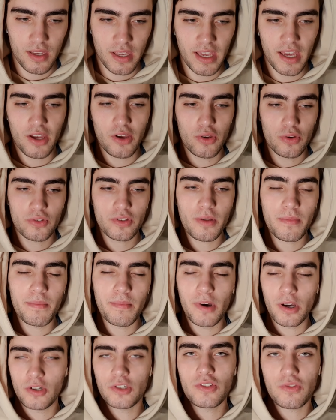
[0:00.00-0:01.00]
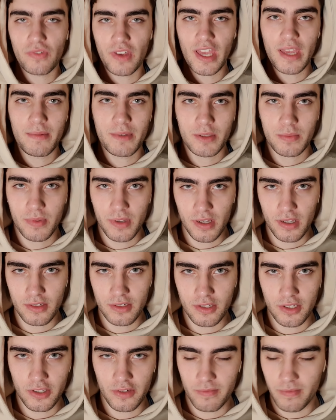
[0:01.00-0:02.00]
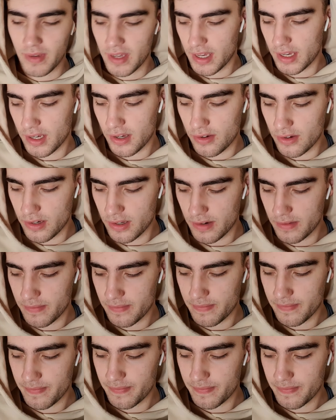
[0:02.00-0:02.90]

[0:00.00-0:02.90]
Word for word: Yeah, who's the most famous person you've met? Gone.